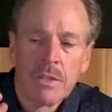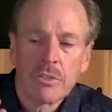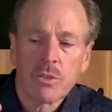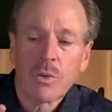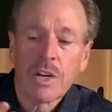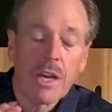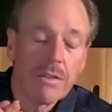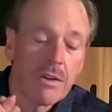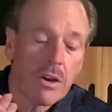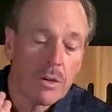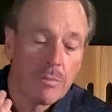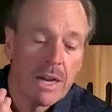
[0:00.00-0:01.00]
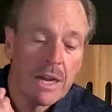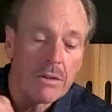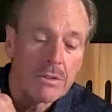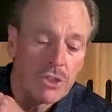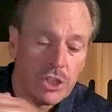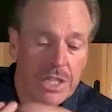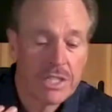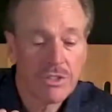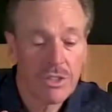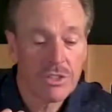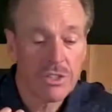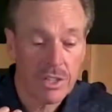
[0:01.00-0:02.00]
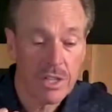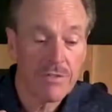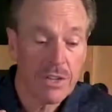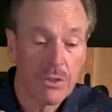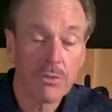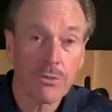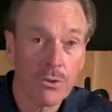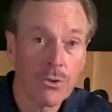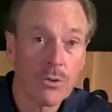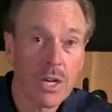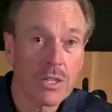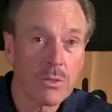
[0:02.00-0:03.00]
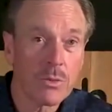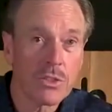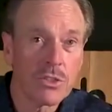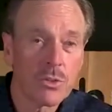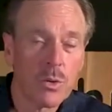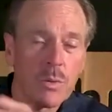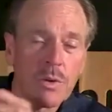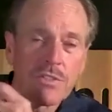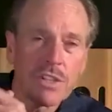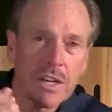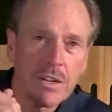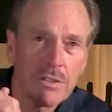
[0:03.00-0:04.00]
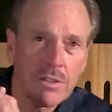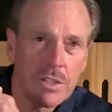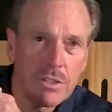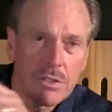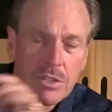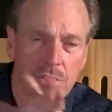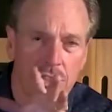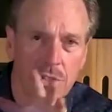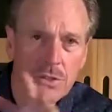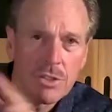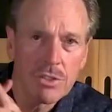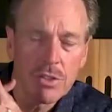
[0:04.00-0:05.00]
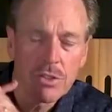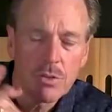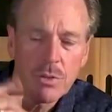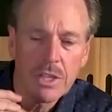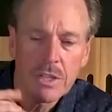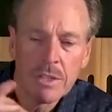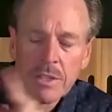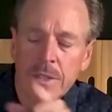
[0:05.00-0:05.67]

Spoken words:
So when I thought about Jesus living through us, which is what we've titled this series this week,